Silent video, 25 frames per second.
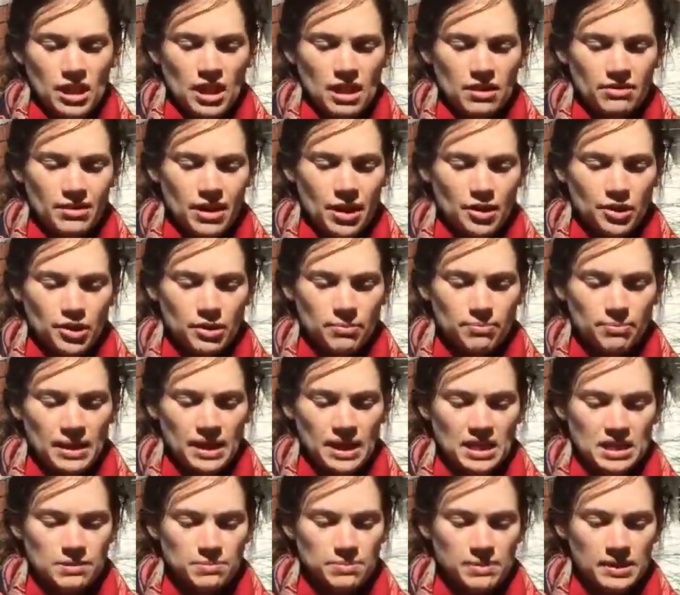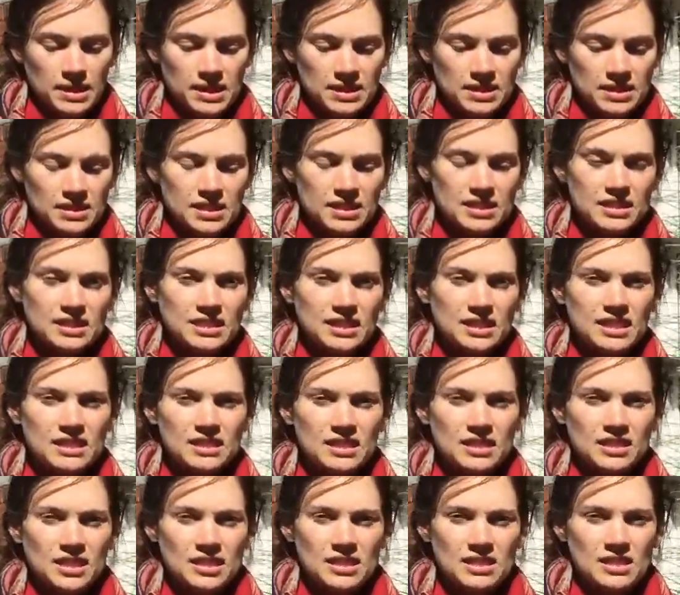around the base because the seeds
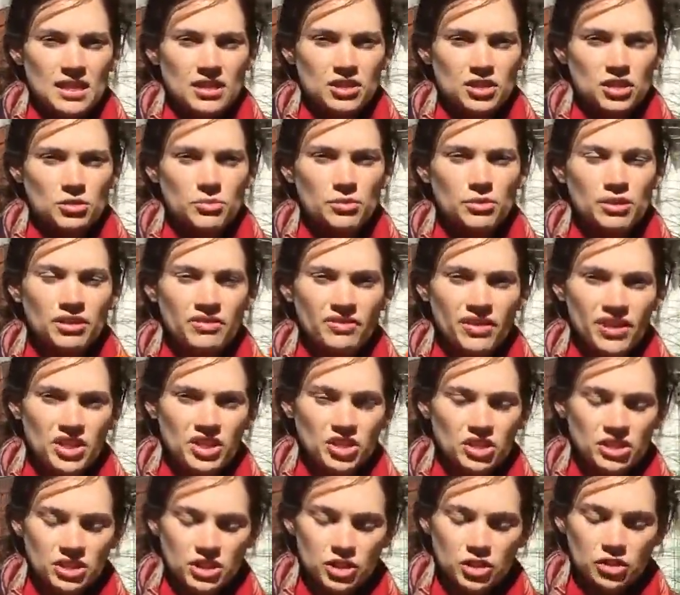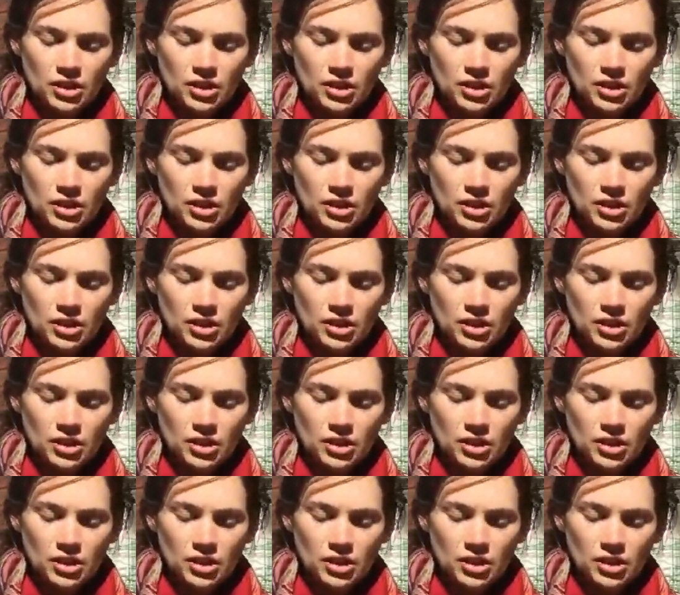in the center will eventually